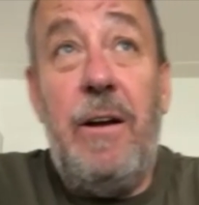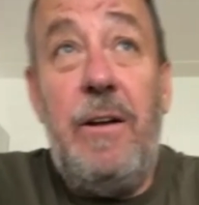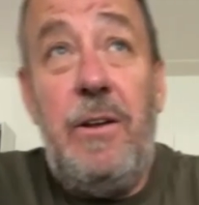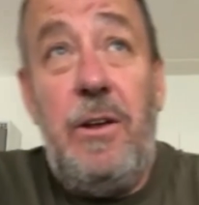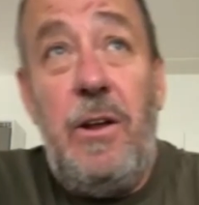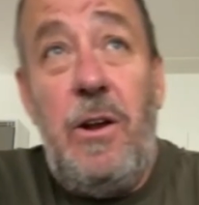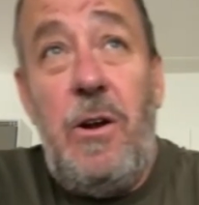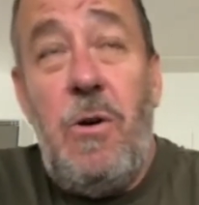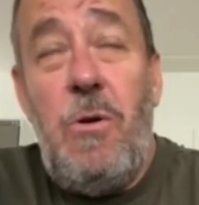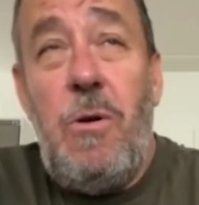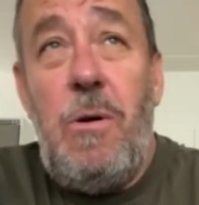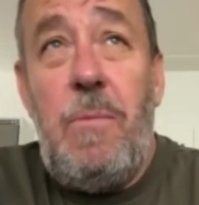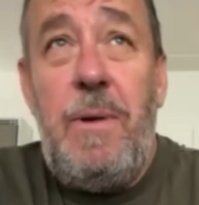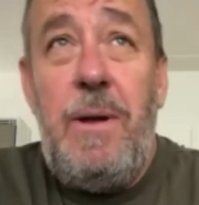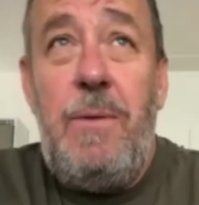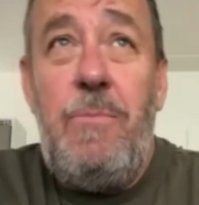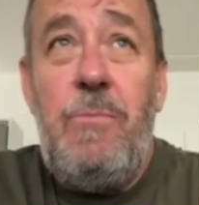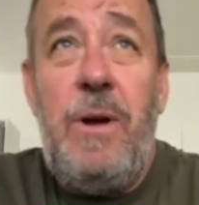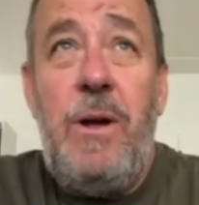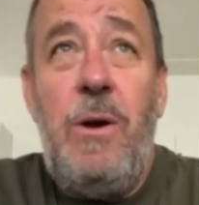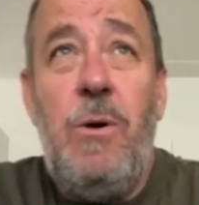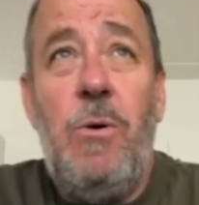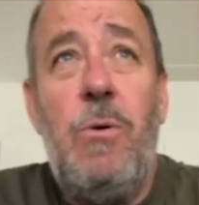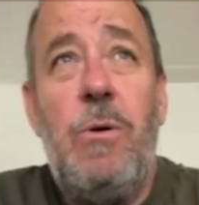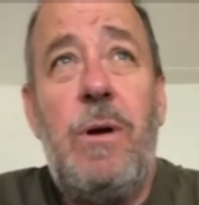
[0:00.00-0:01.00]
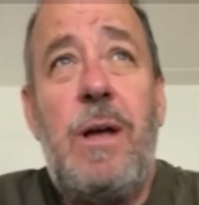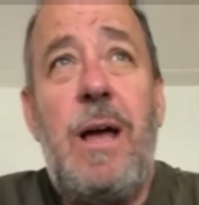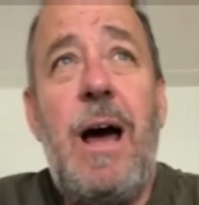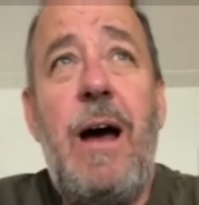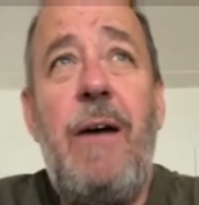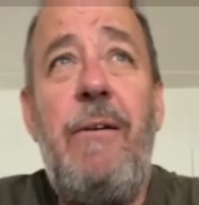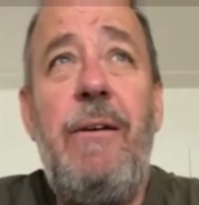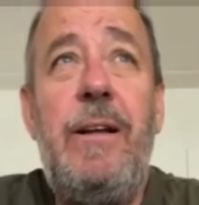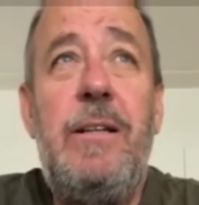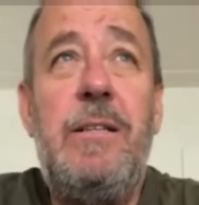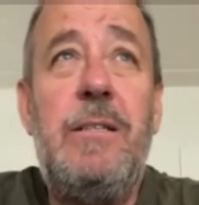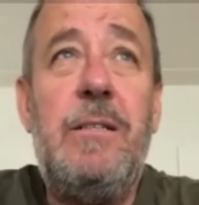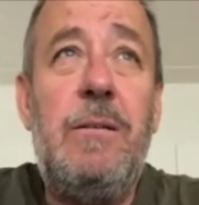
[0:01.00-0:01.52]
You know, I mean, we all
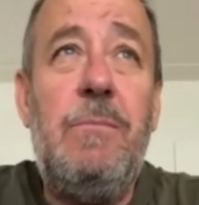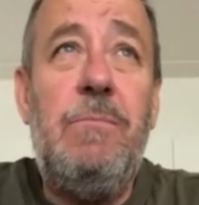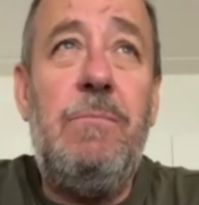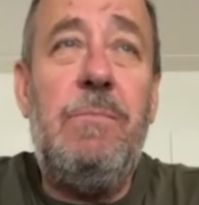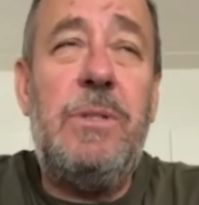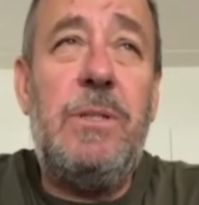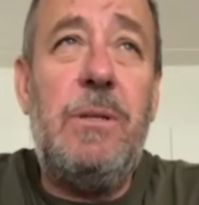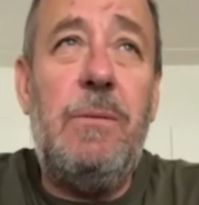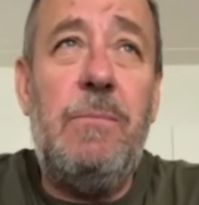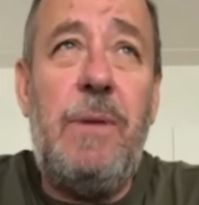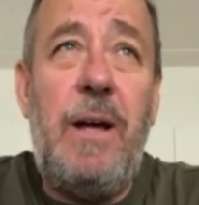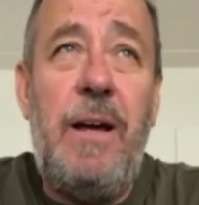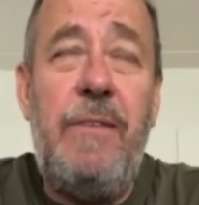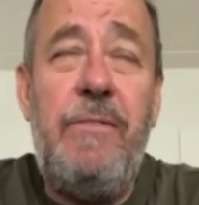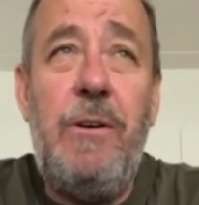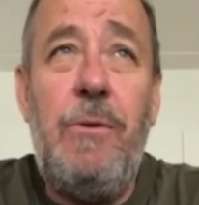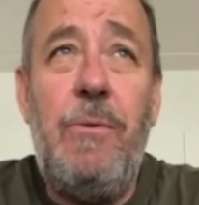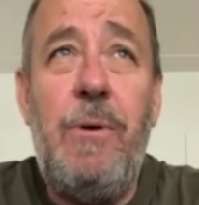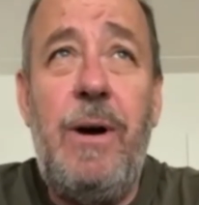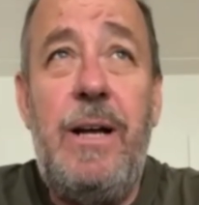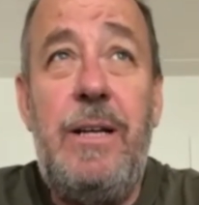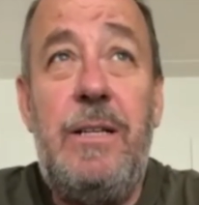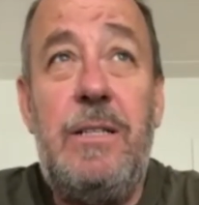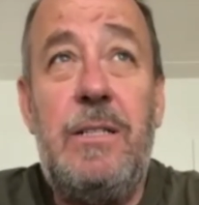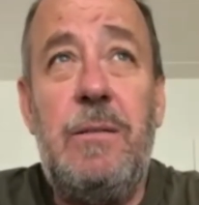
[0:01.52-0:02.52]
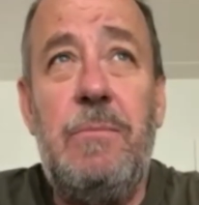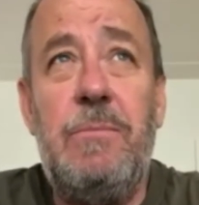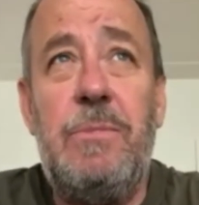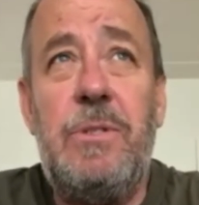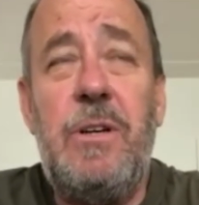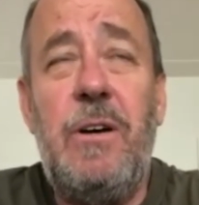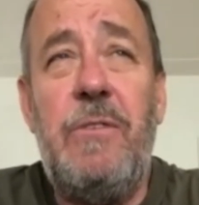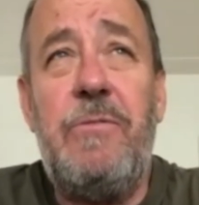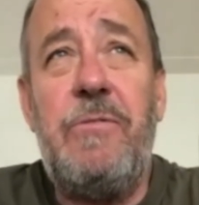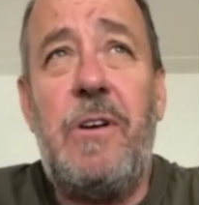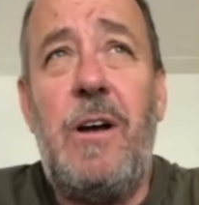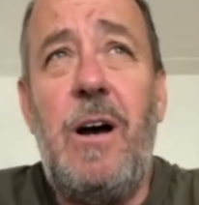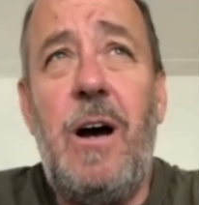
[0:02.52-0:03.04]
carried some heavyweights and
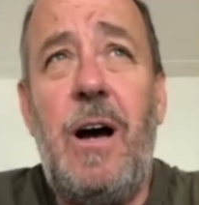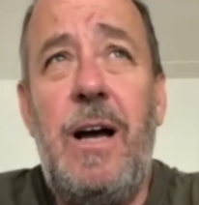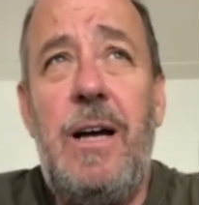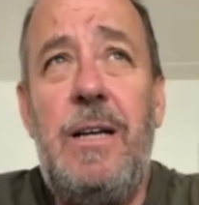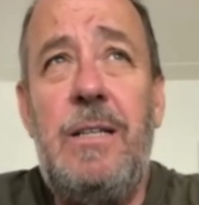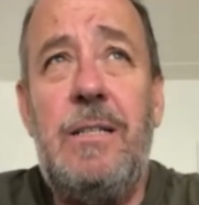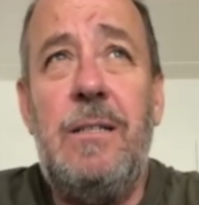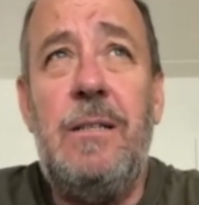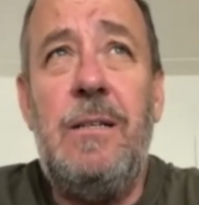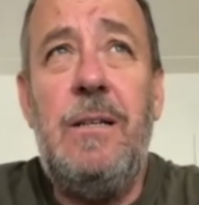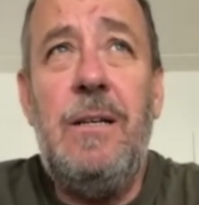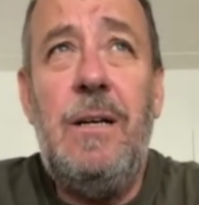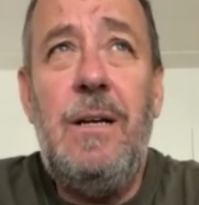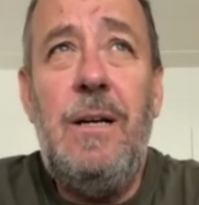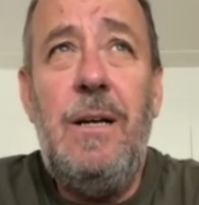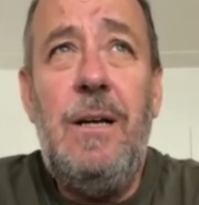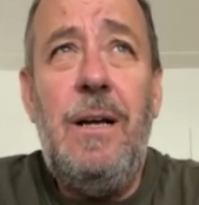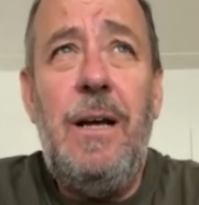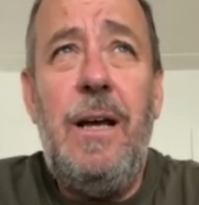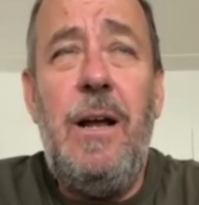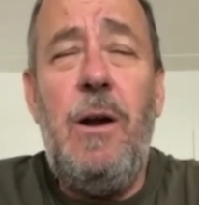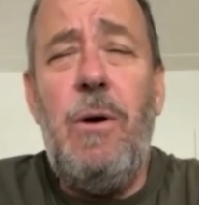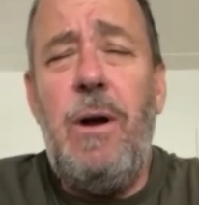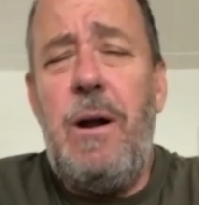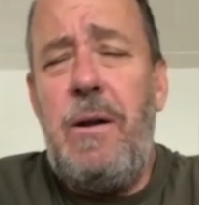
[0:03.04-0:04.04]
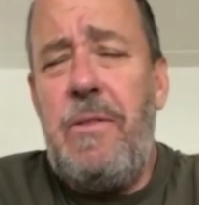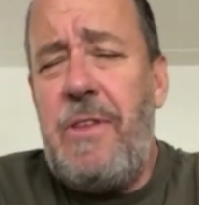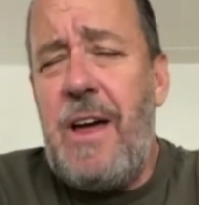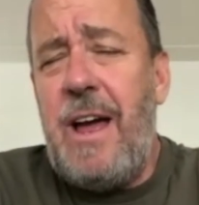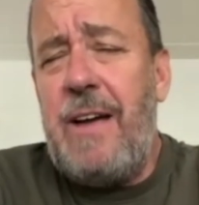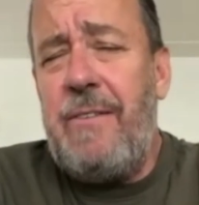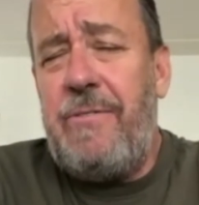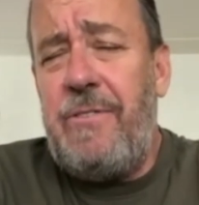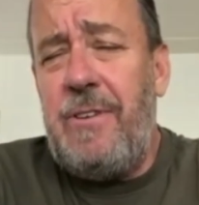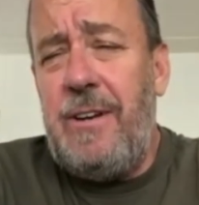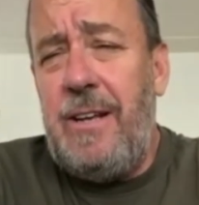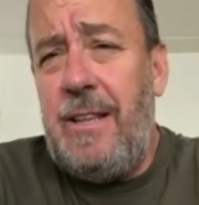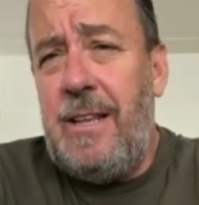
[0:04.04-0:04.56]
tough guys, and, you know, and
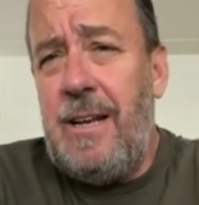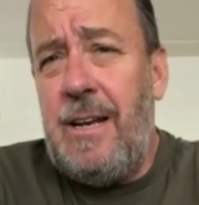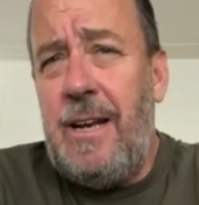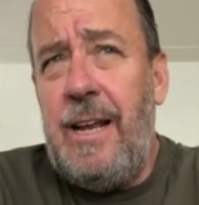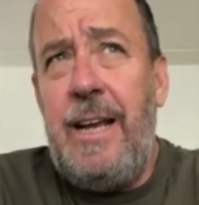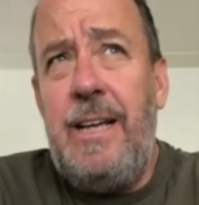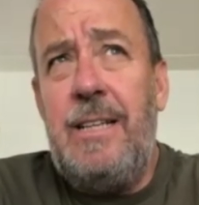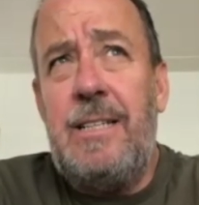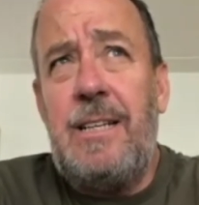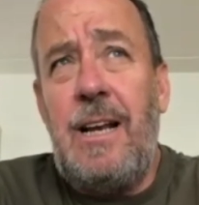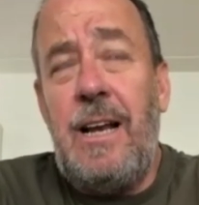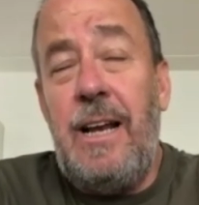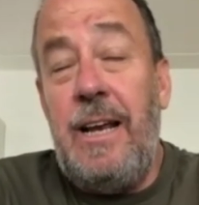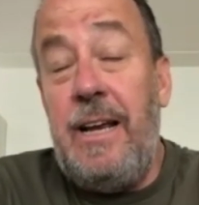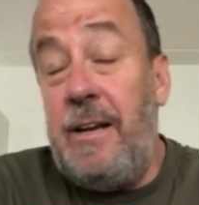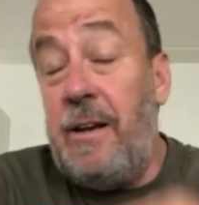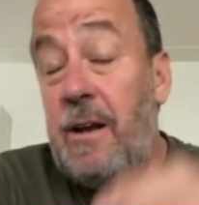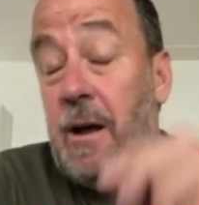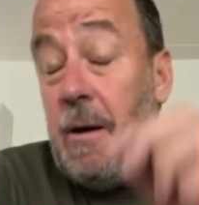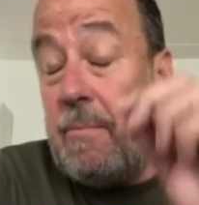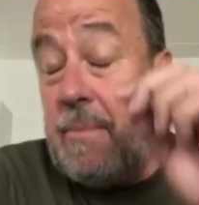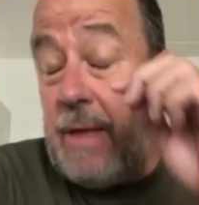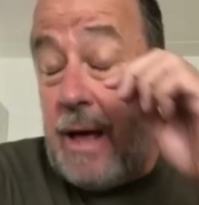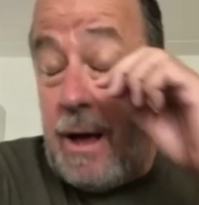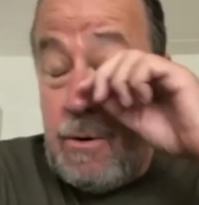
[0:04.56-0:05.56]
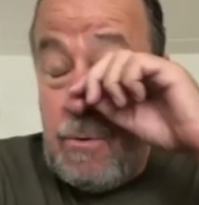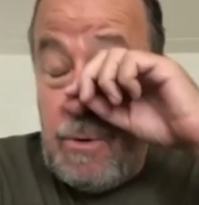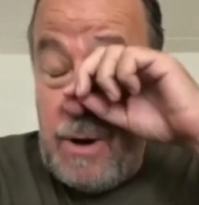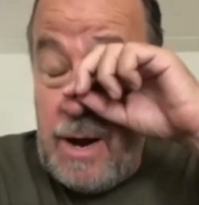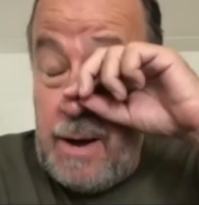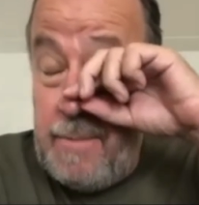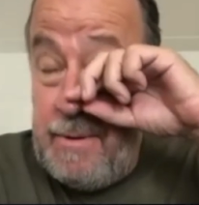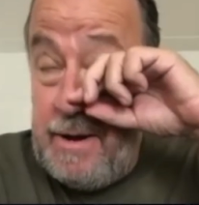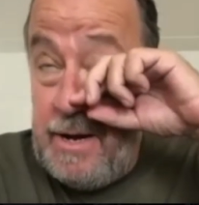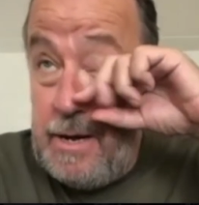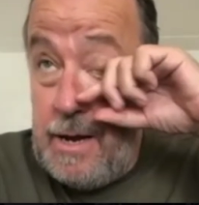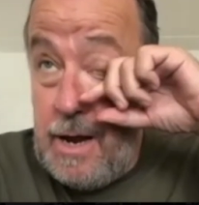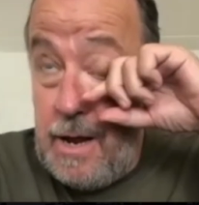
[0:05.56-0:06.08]
thankfully the league's cleaned up that way. I
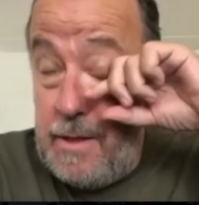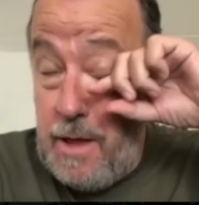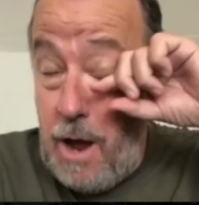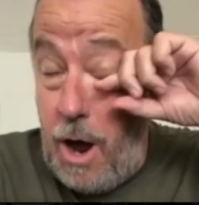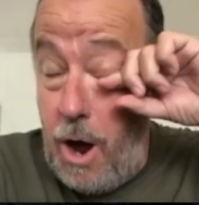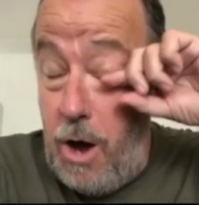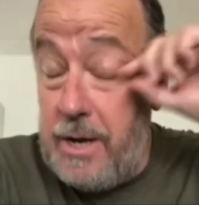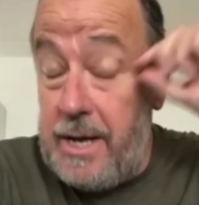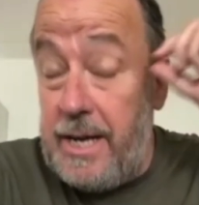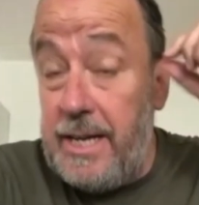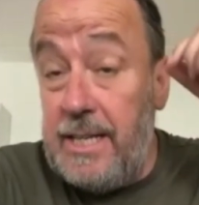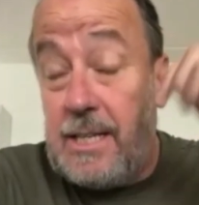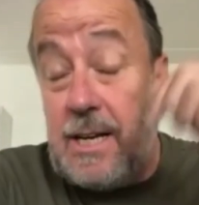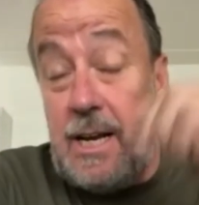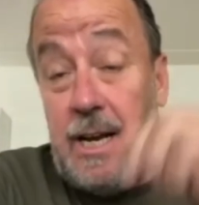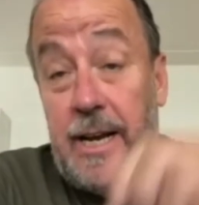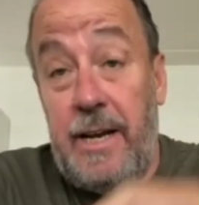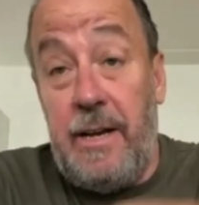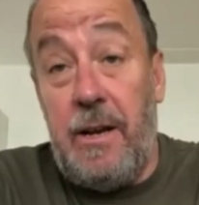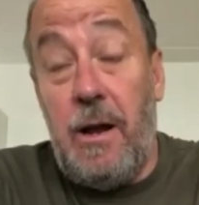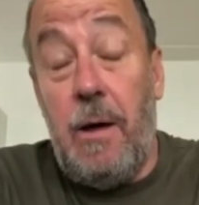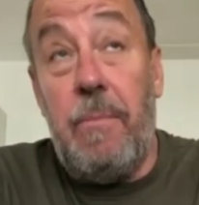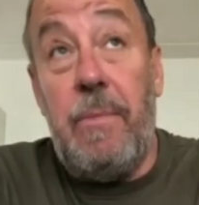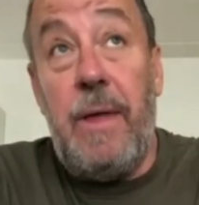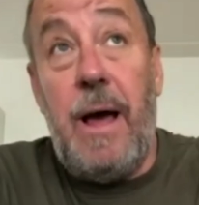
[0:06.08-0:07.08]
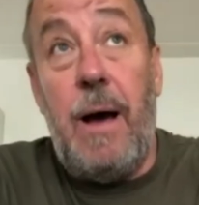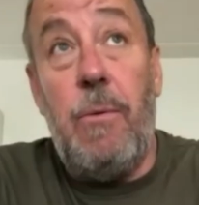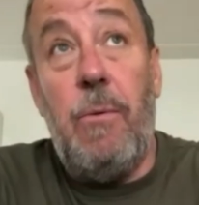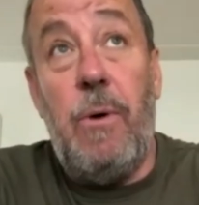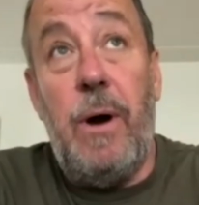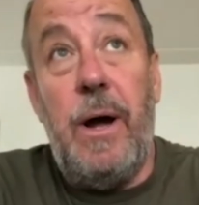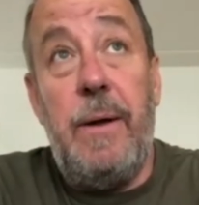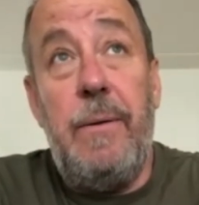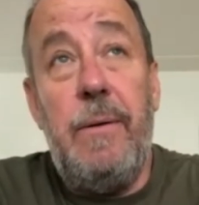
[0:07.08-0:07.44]
mean, and the hockey's cleaned up that way.